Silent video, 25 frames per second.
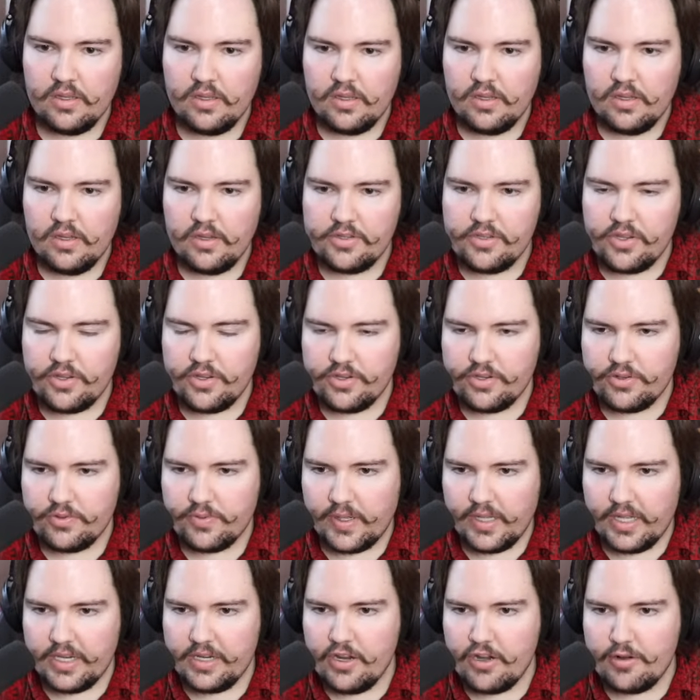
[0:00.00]
So there's
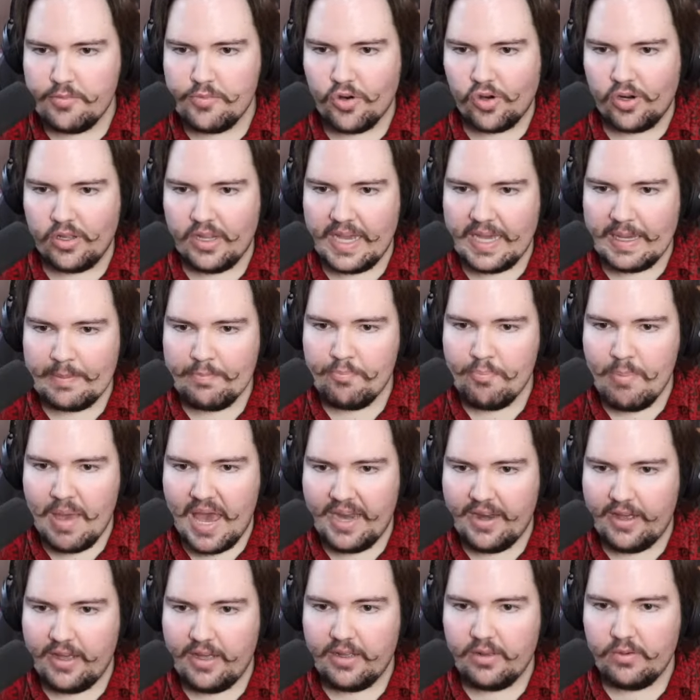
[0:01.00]
really no more like
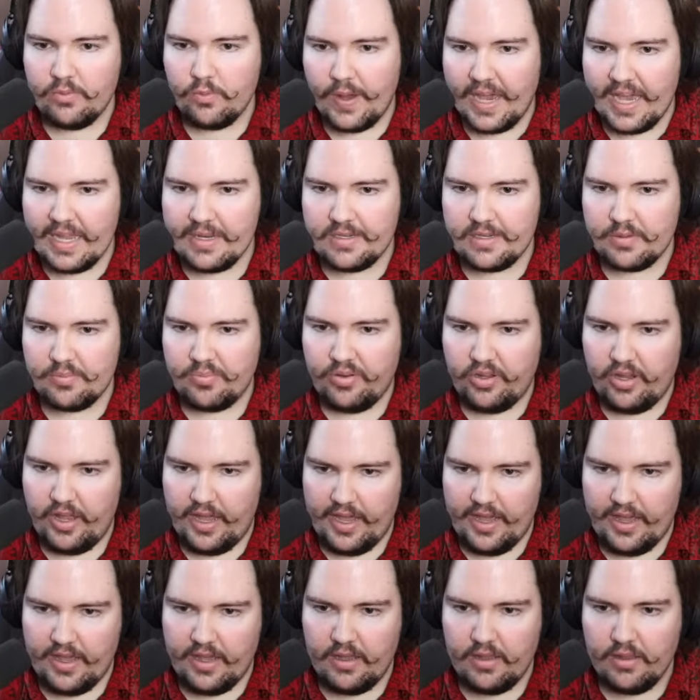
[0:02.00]
meta way to
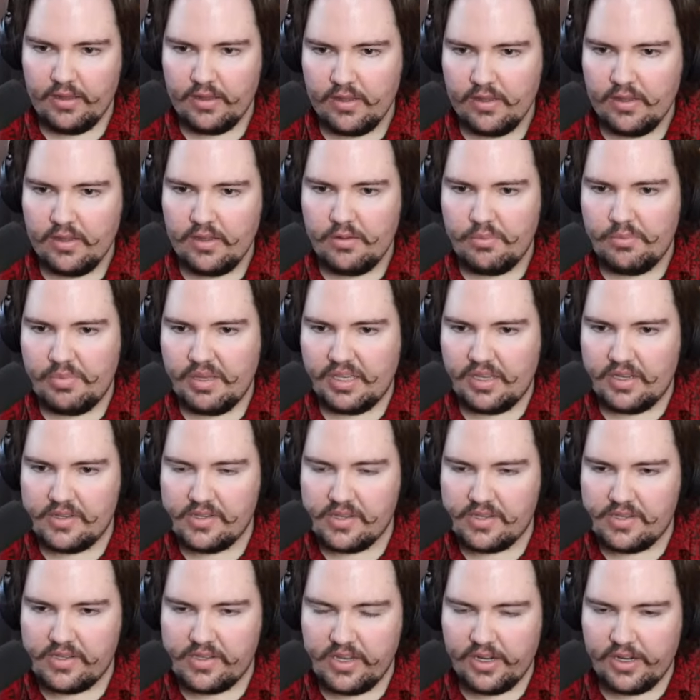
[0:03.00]
play because the
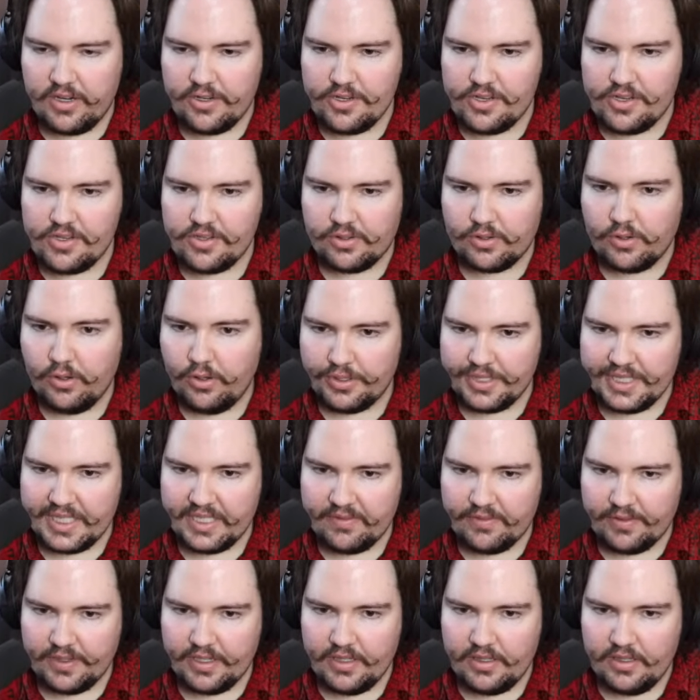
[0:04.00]
synergies are all
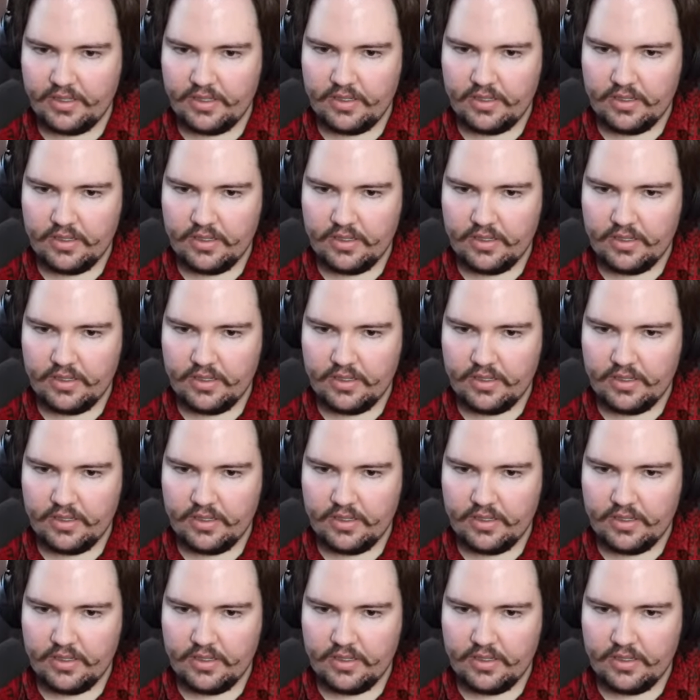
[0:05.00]
different.